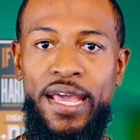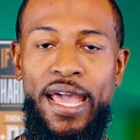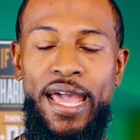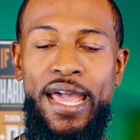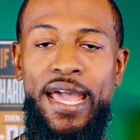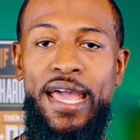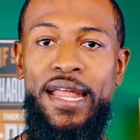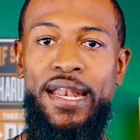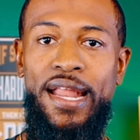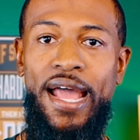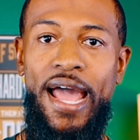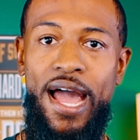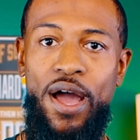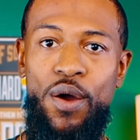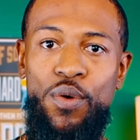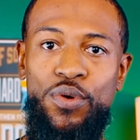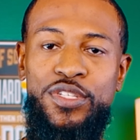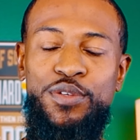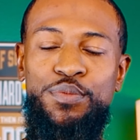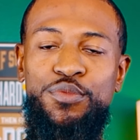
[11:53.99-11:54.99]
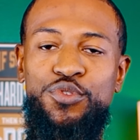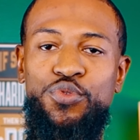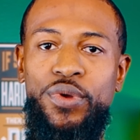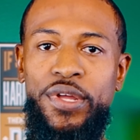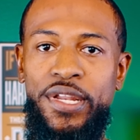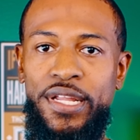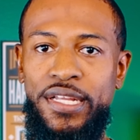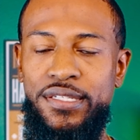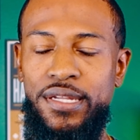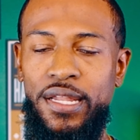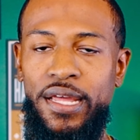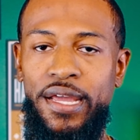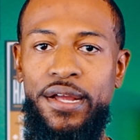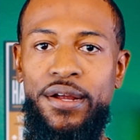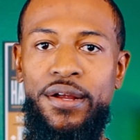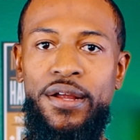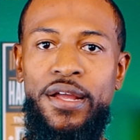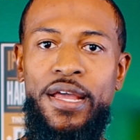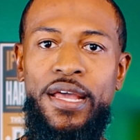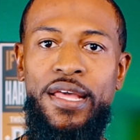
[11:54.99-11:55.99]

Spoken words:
and hours in between each layer,